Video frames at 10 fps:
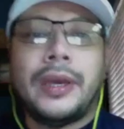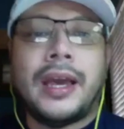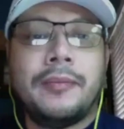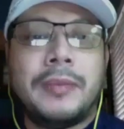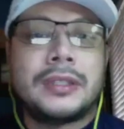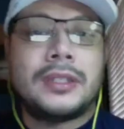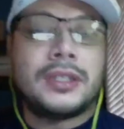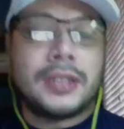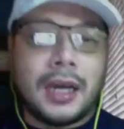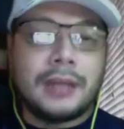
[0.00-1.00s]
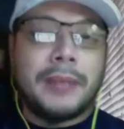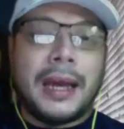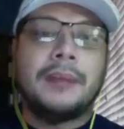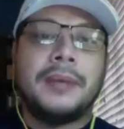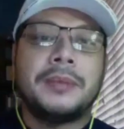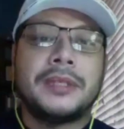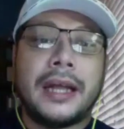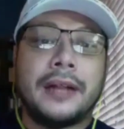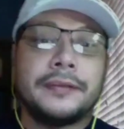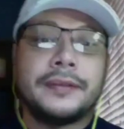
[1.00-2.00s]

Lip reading: have Mr. Scott Babb himself.